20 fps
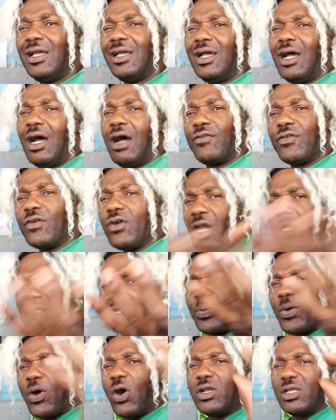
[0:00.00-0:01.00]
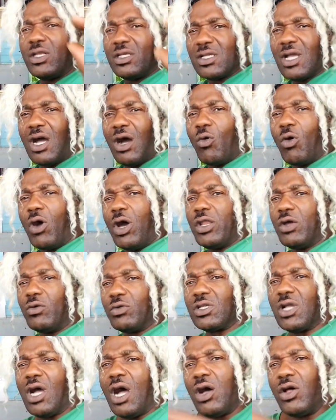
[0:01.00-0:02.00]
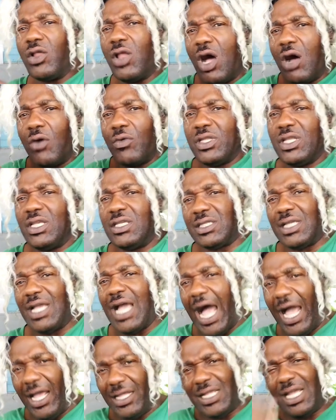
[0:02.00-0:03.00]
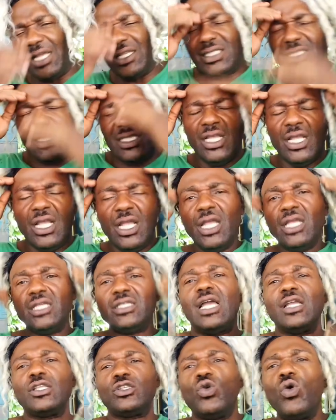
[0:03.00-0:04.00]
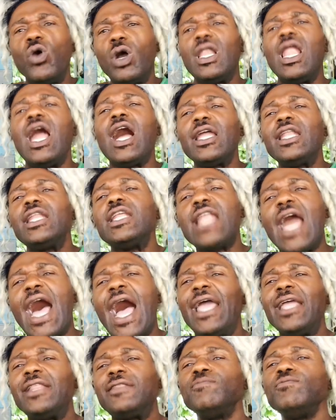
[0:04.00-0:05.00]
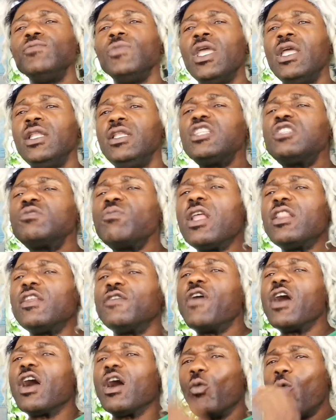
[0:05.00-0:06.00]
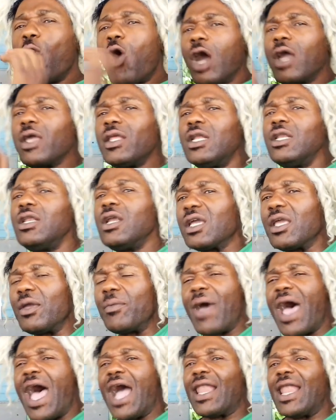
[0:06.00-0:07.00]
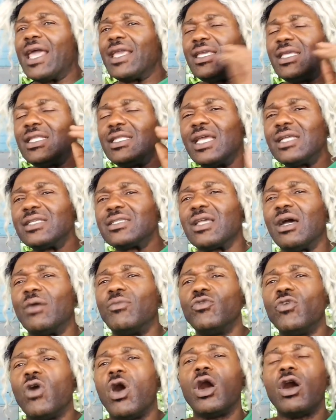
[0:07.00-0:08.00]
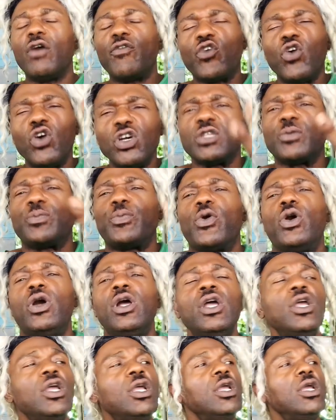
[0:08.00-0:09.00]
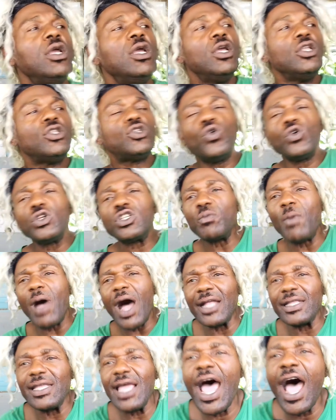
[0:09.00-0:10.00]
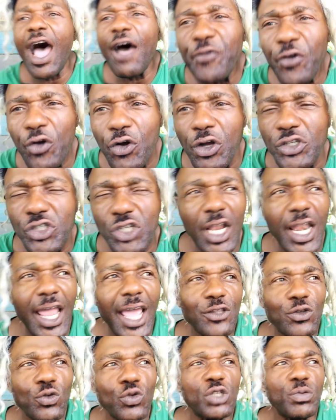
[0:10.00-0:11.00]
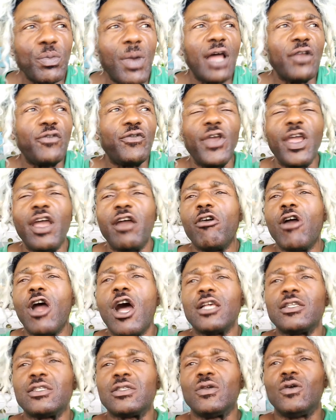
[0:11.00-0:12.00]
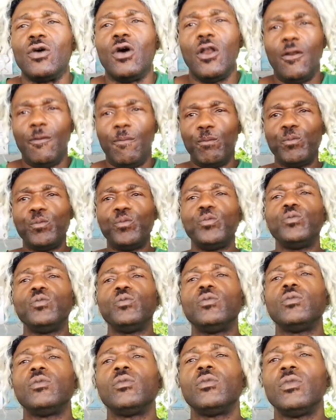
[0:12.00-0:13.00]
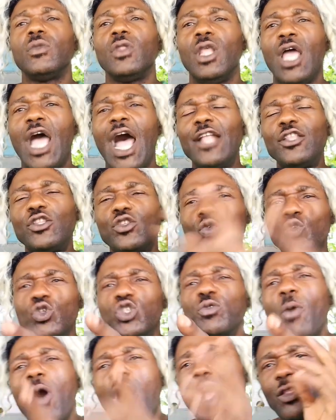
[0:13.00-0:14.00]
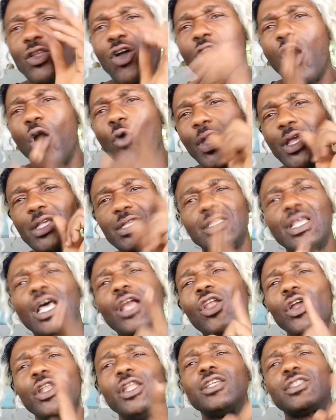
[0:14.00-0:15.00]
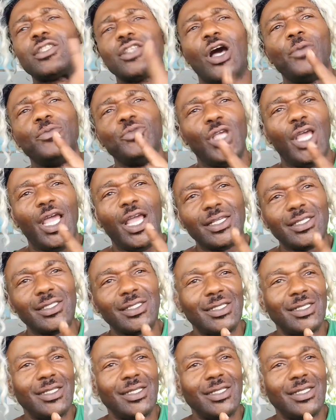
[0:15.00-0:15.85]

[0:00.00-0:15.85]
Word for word: of course the police don't want to know what's going on with this guy. It's like it's like two o'clock in the night. This motherfucker walking and looking back like he did something wrong. Of course the police. Too smart, I forgot jail, eh? Too smart for your so. And Too Smart always tell on his subjects.